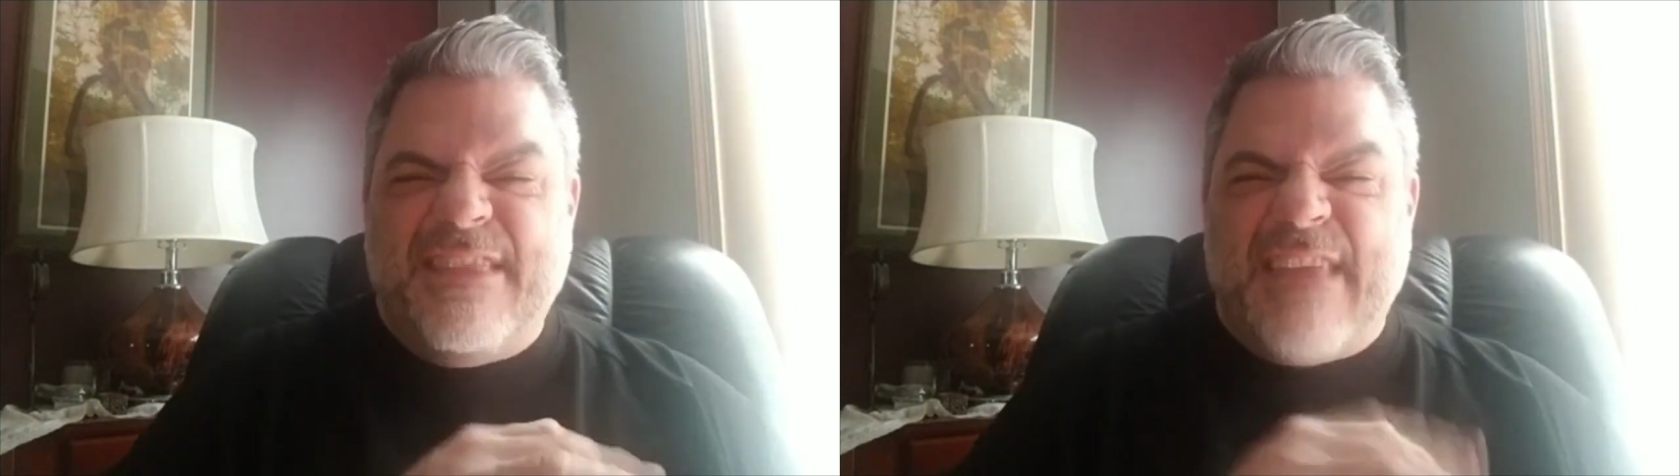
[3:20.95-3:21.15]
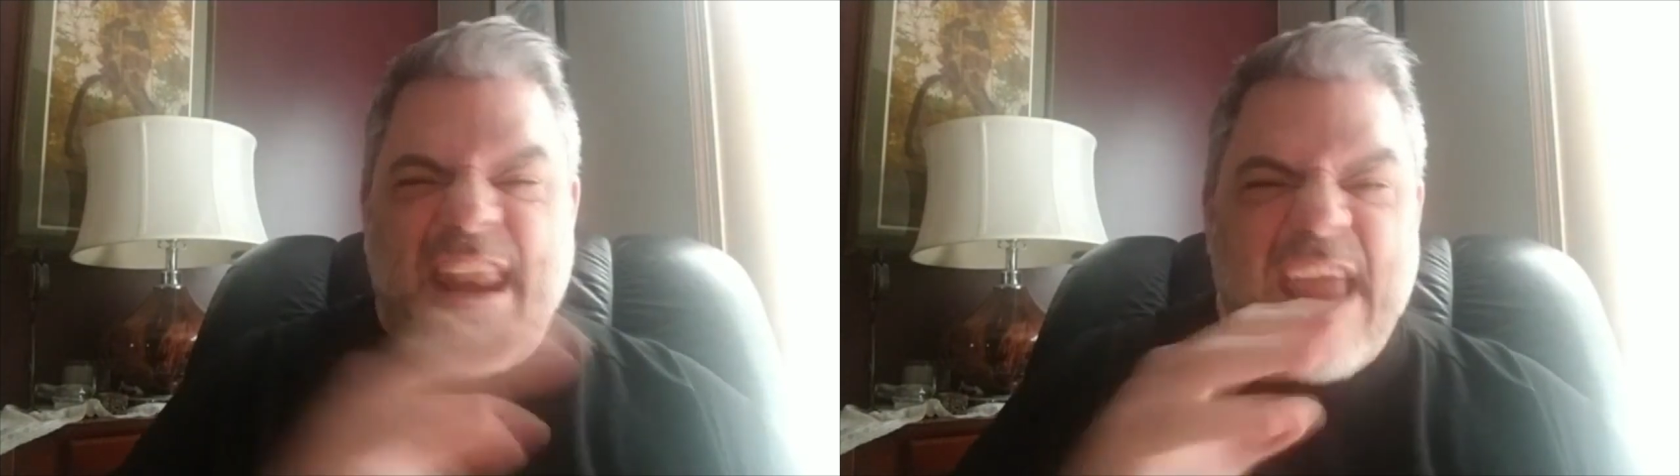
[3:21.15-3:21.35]

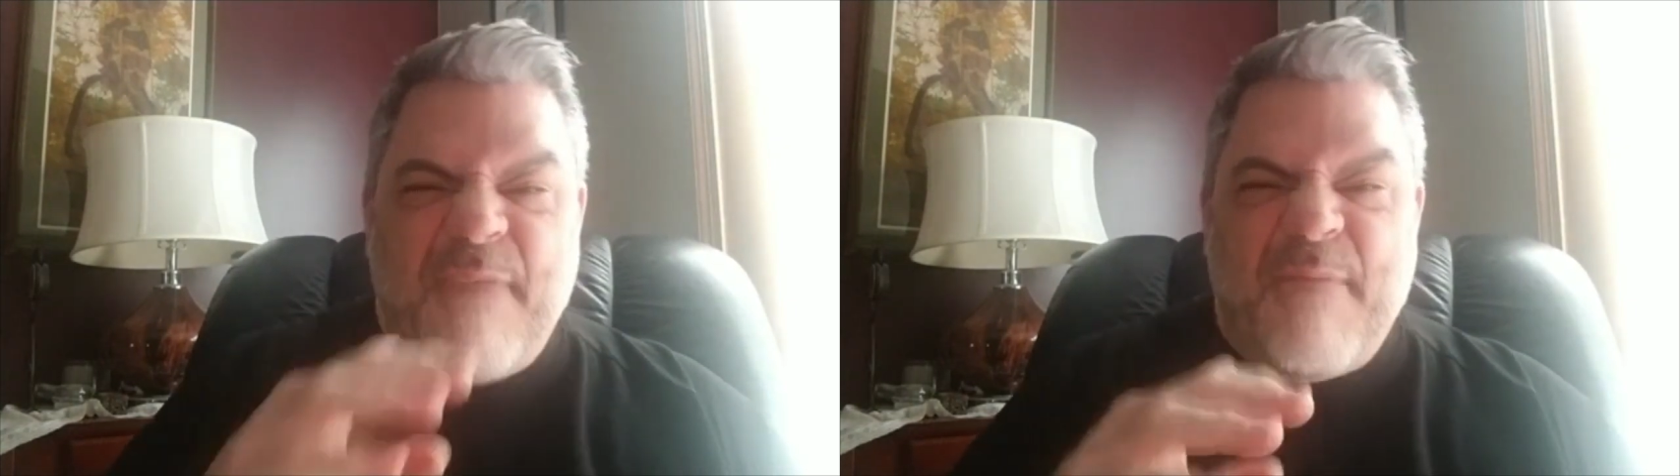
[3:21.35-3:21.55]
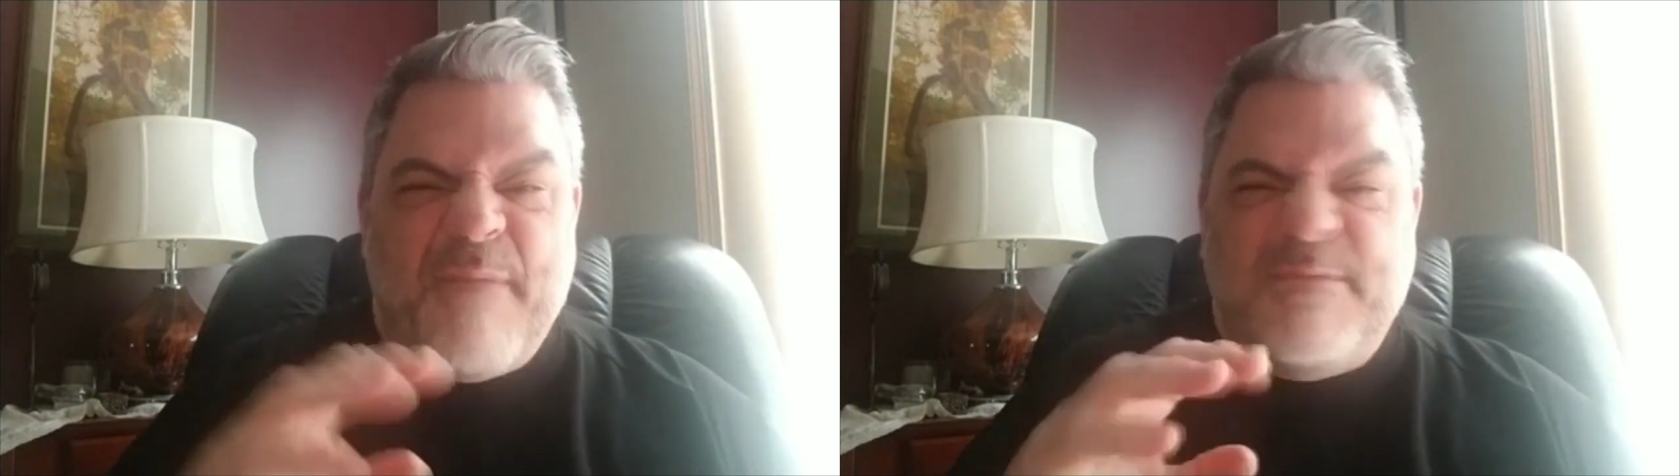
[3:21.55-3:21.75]
that
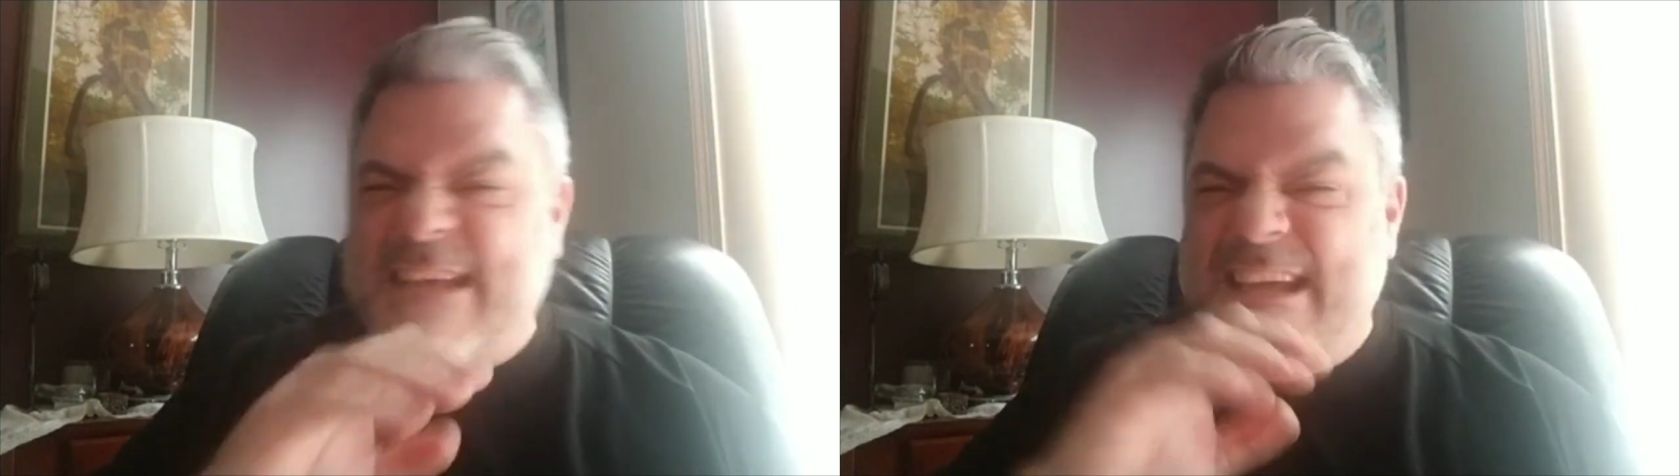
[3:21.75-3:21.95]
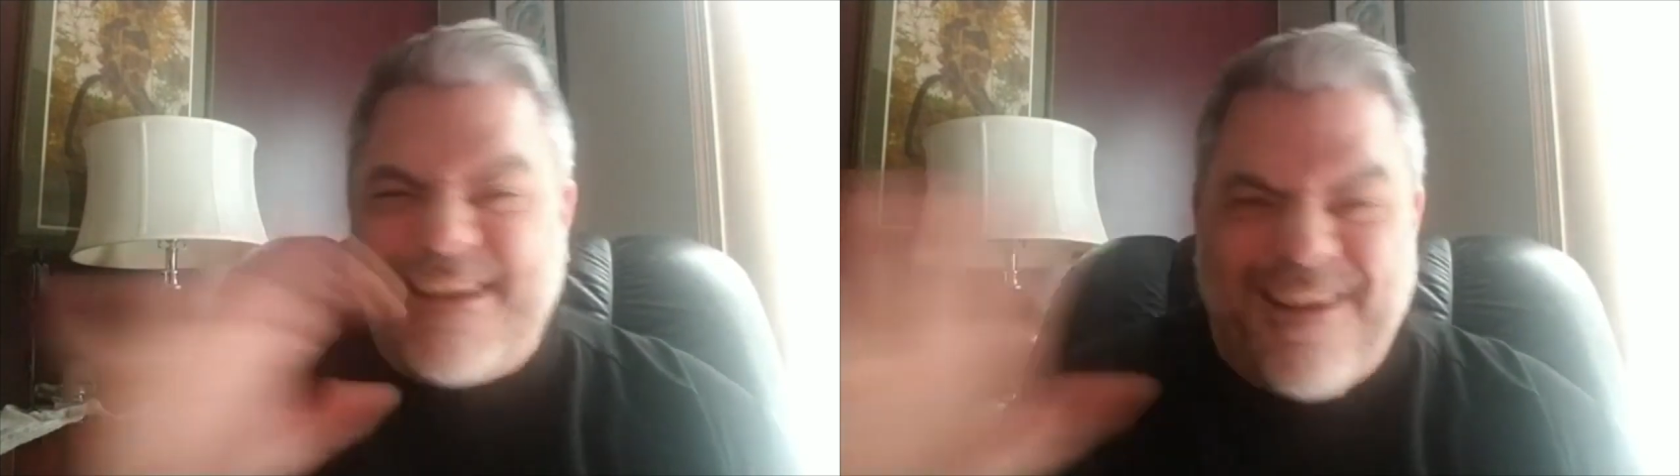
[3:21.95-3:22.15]
MMT